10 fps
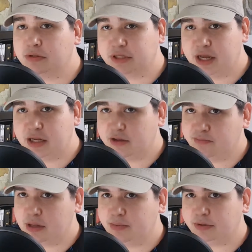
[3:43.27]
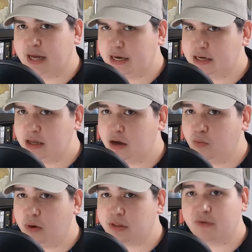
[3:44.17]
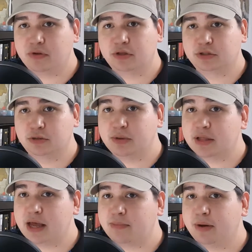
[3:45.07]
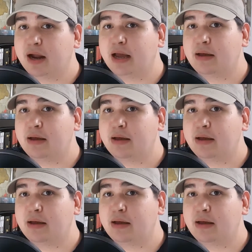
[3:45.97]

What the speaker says: to kind of give people an idea what everything's going to be like, but